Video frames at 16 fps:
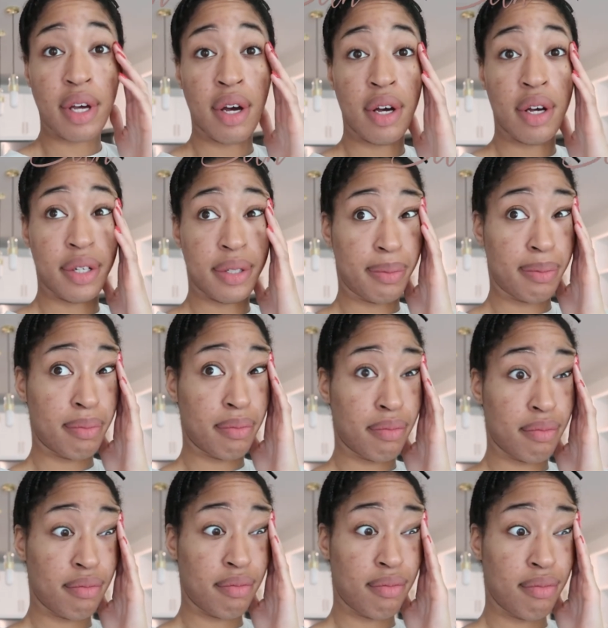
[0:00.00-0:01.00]

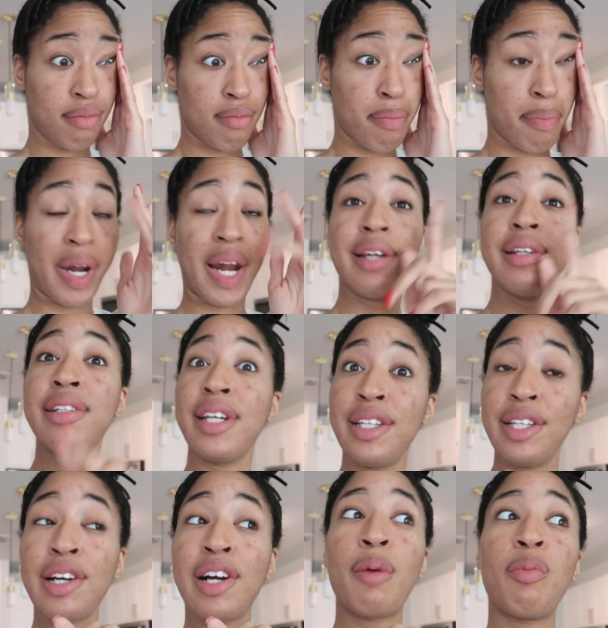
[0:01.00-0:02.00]
But I did
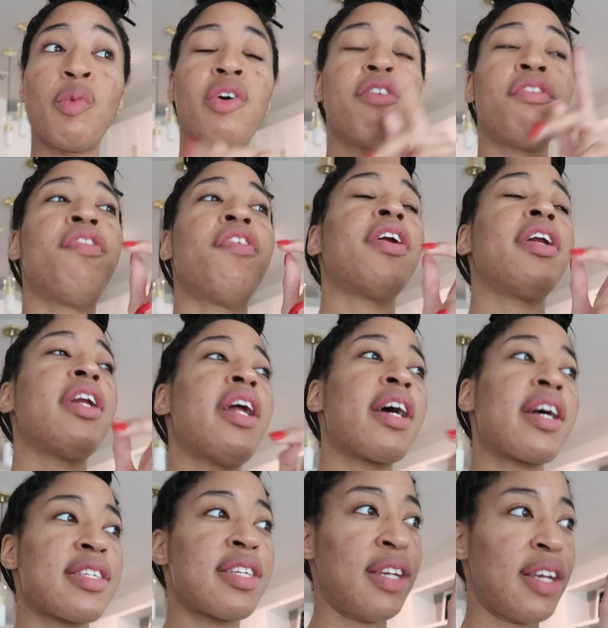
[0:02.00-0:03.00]
look up one for
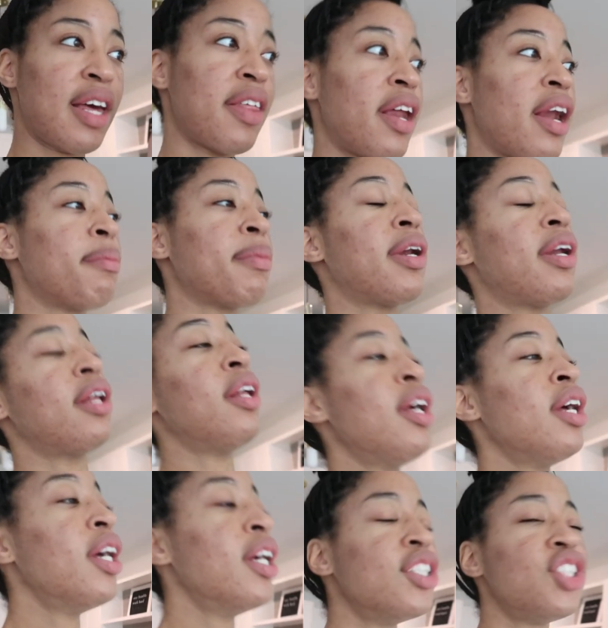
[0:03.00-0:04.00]
next Sunday that I'm gonna
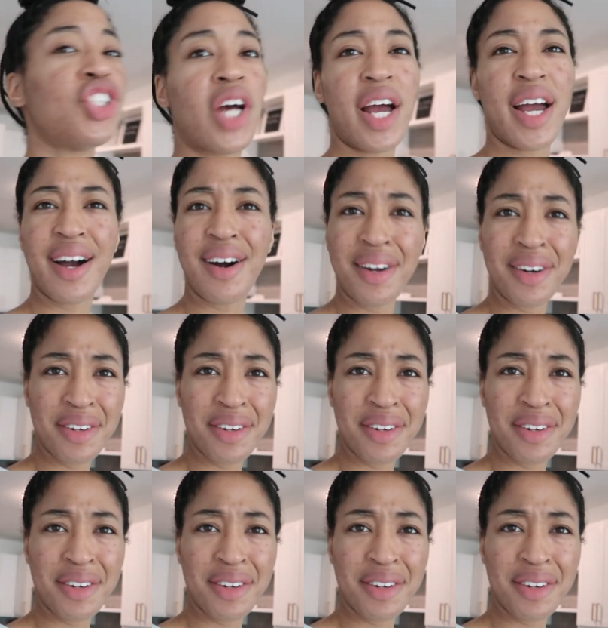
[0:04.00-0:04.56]
try out.